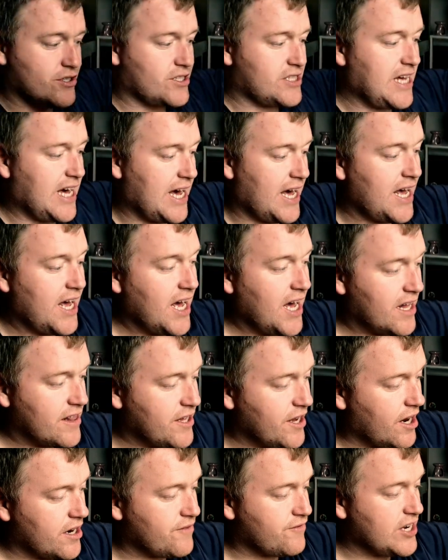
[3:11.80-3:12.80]
just there.
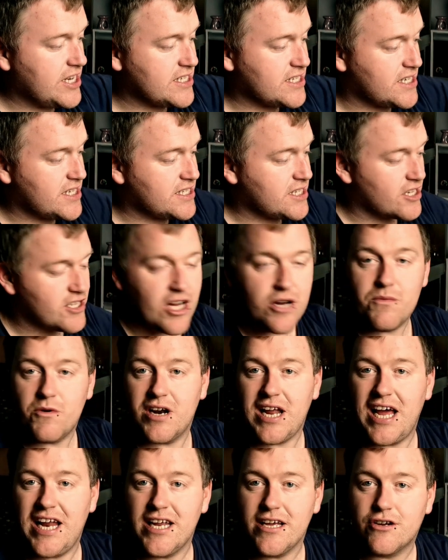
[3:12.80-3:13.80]
The only reason is I
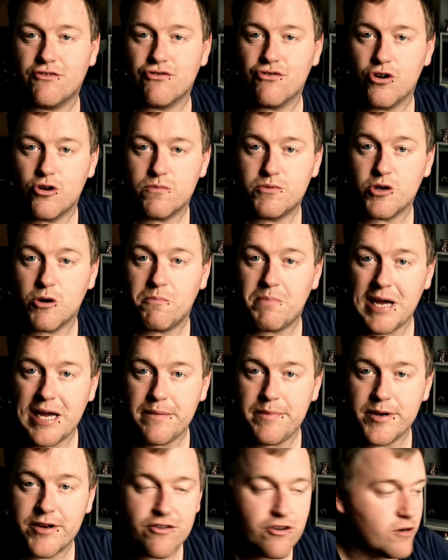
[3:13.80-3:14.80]
don't want any grubs or
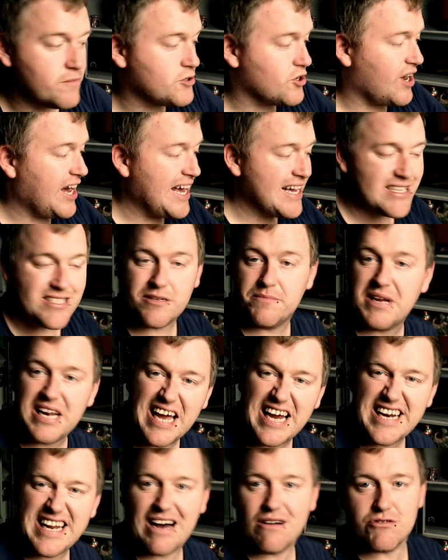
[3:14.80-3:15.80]
baby grubs or eggs to
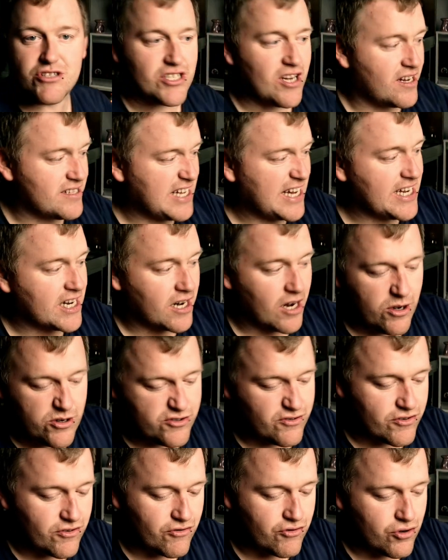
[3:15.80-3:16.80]
be laid outside that
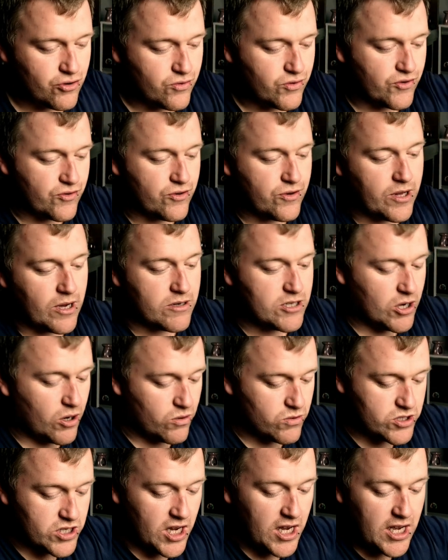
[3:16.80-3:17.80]
enclosure and crawl through those
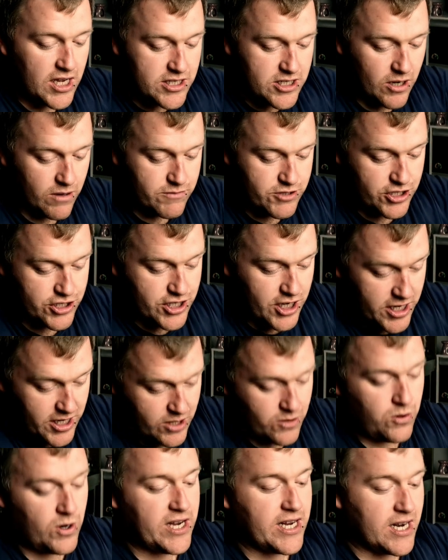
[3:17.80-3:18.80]
holes. So I'm just
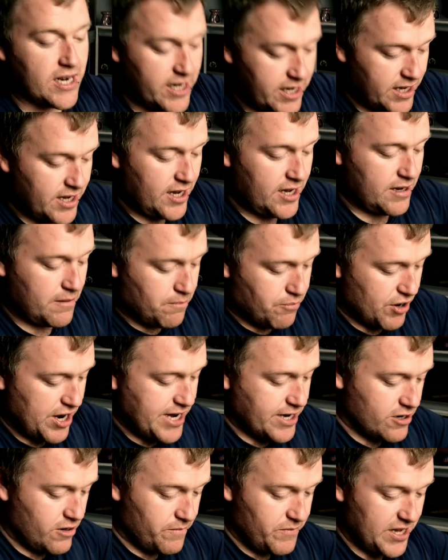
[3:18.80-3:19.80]
going to quickly
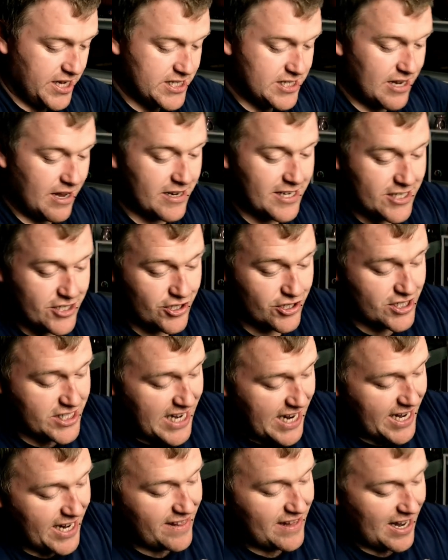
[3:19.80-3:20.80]
break up this and
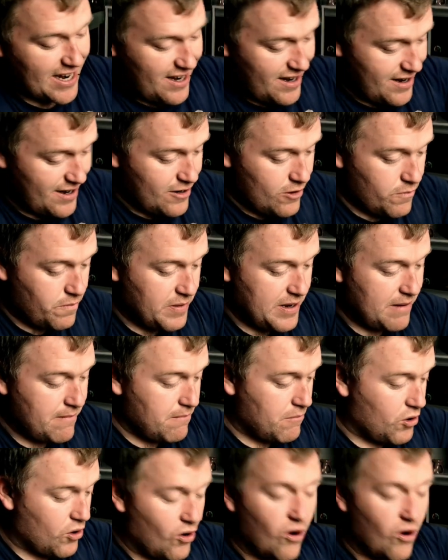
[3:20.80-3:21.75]
just get it that little bit